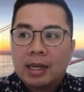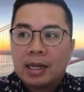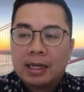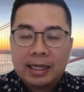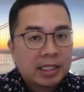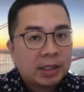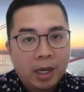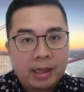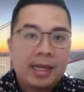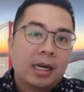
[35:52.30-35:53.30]
next
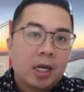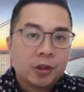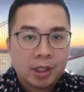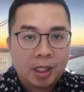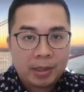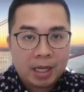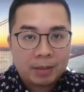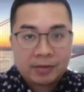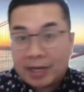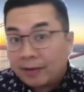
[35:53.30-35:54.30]
month that $100
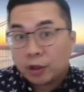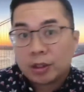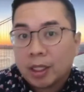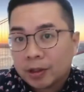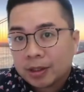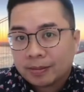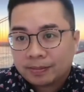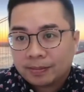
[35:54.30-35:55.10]
becomes $500.